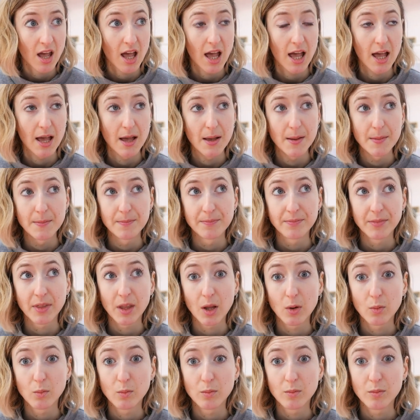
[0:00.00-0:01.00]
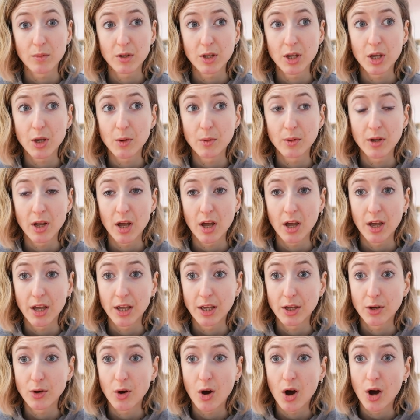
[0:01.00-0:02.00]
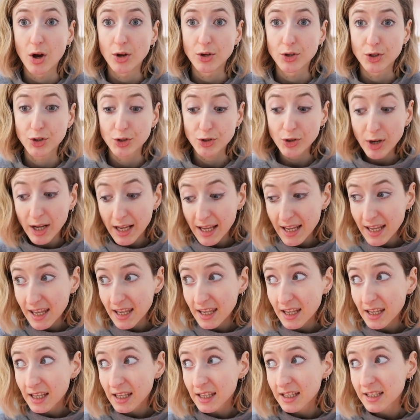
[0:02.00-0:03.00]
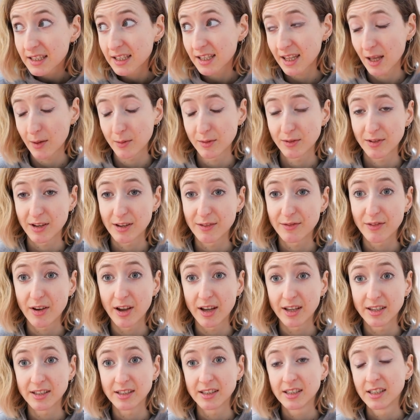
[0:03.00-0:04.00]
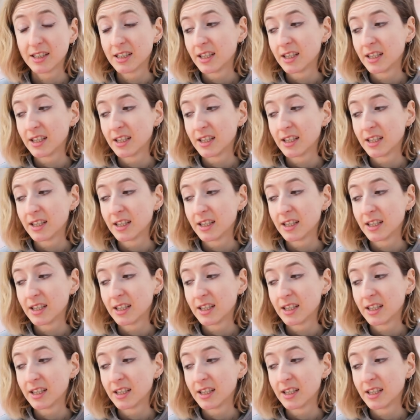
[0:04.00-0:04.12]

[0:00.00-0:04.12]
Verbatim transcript: um, Hugh and I got our tree, so that was really fun.